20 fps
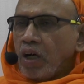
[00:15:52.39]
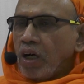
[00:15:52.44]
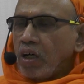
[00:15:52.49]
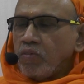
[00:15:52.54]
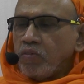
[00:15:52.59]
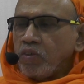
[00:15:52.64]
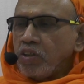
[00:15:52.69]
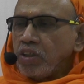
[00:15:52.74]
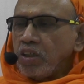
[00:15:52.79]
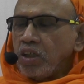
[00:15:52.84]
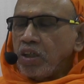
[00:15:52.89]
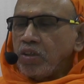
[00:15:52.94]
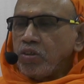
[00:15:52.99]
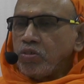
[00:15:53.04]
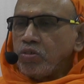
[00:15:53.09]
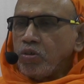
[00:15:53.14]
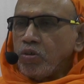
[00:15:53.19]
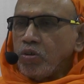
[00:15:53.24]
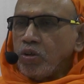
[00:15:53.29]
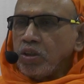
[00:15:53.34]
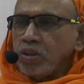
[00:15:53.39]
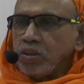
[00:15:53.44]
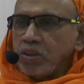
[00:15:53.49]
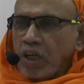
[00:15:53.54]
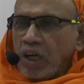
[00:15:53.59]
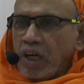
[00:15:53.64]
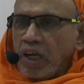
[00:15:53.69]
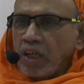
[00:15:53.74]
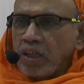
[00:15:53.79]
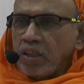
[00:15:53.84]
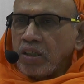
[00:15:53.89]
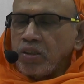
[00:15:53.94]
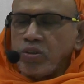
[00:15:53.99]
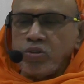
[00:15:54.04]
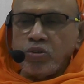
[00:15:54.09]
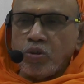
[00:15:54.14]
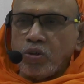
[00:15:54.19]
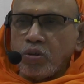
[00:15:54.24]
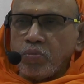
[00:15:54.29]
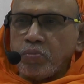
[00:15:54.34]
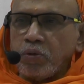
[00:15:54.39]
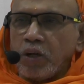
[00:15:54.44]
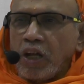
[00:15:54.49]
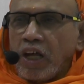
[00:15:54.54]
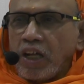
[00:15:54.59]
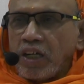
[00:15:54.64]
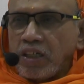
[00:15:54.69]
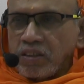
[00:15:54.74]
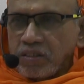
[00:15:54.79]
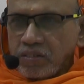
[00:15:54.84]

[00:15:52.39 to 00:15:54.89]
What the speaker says: And when there is no desire, you don't plan.